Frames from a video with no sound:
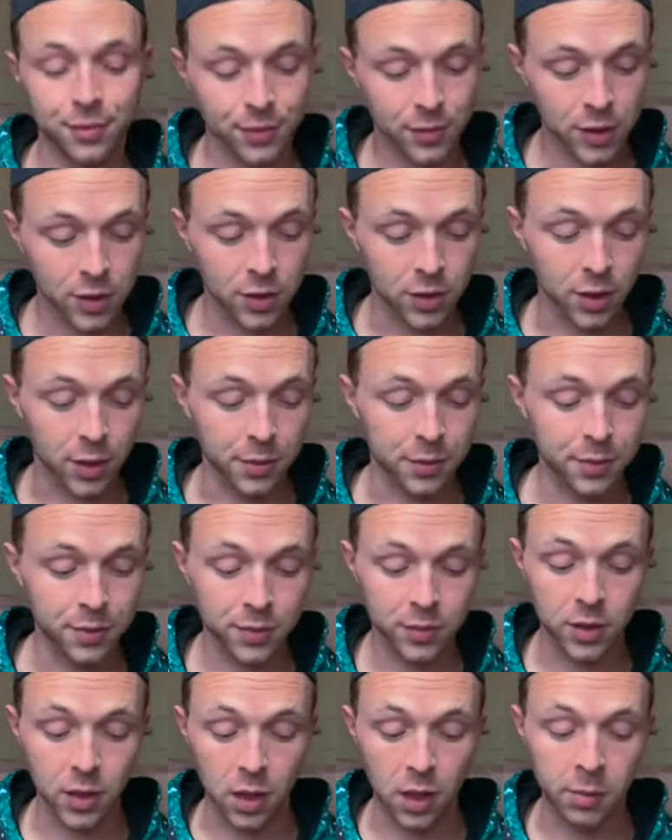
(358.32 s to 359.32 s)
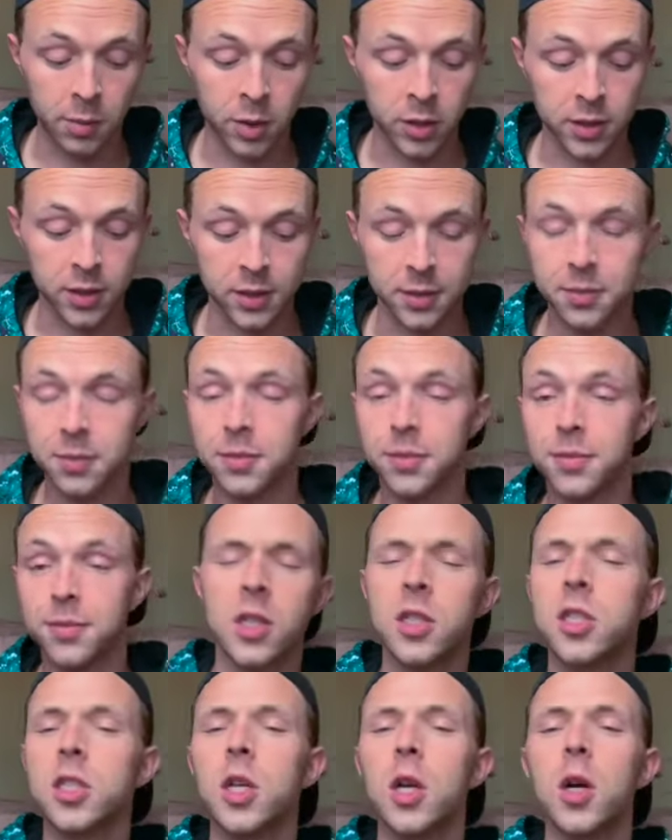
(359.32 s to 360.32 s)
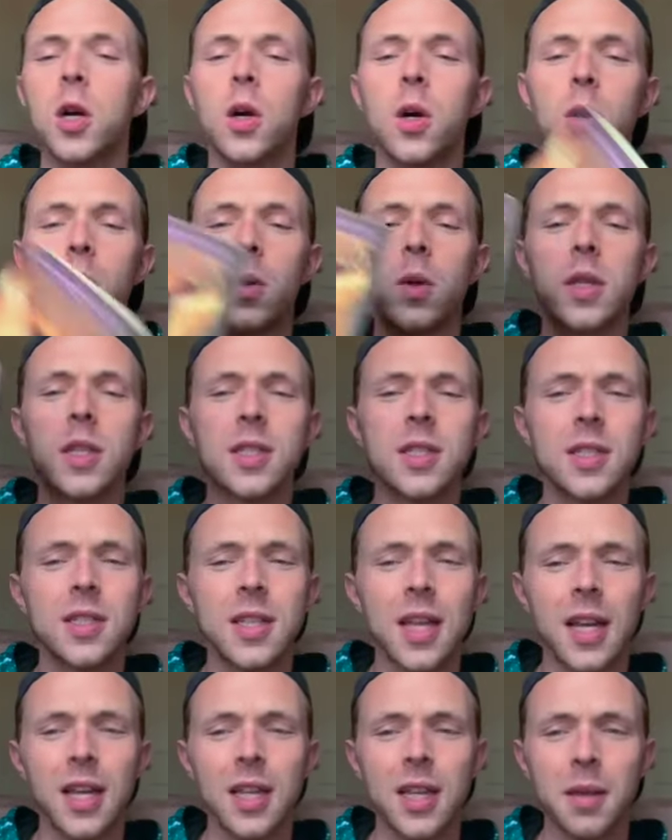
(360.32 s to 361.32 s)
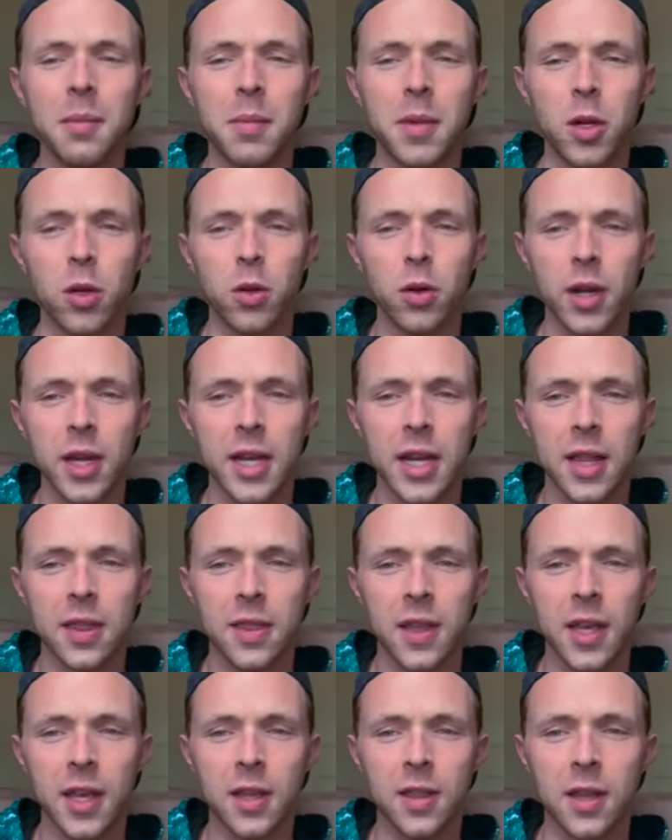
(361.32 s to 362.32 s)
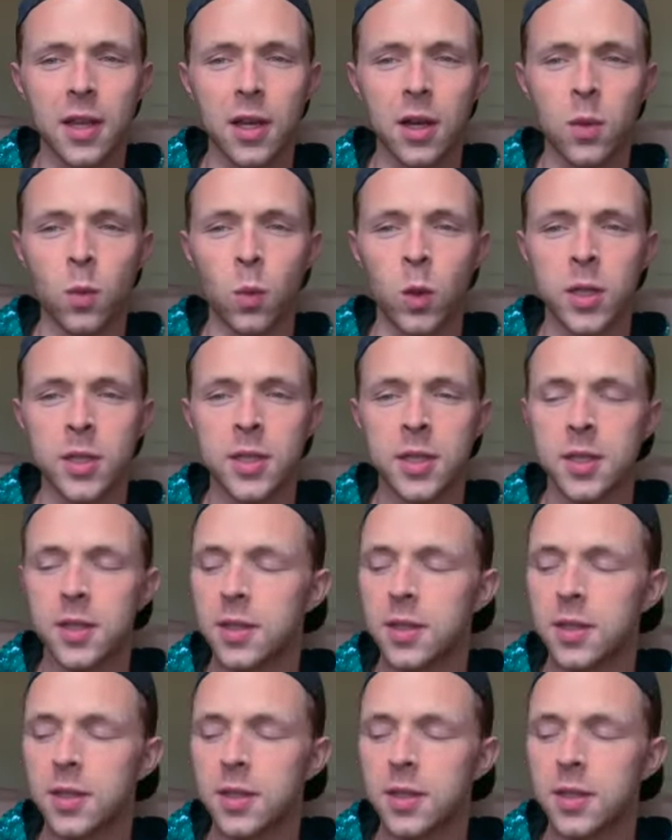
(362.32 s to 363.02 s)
So, sorry, Marissa. So, it's technically middle grade, I think, the Unwanted